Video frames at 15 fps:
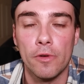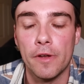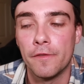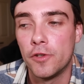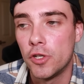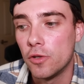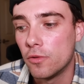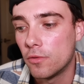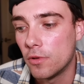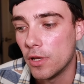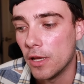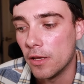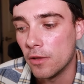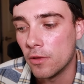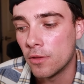If
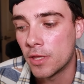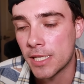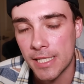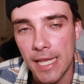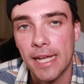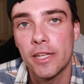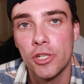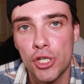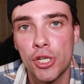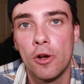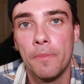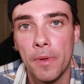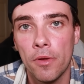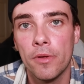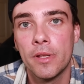the second Joe
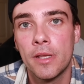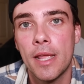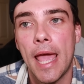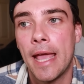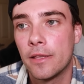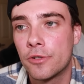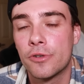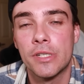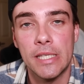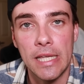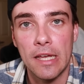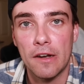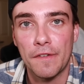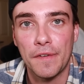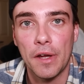Milton enters the
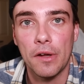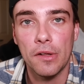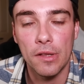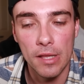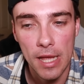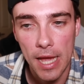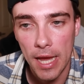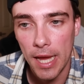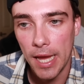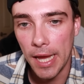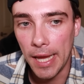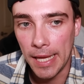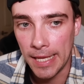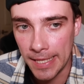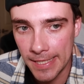NFL,
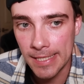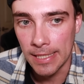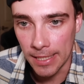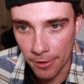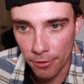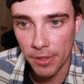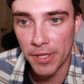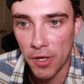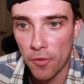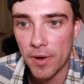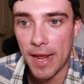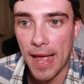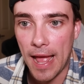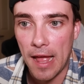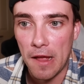he is literally going
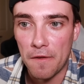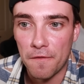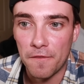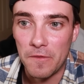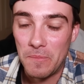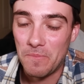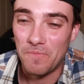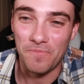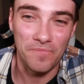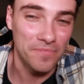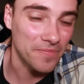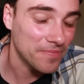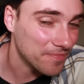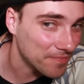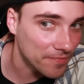to have,
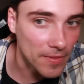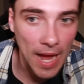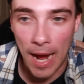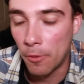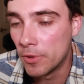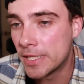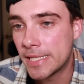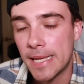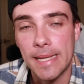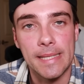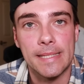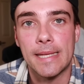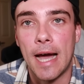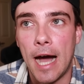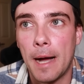I would say, a
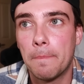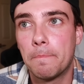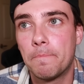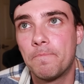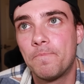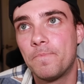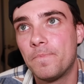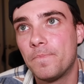top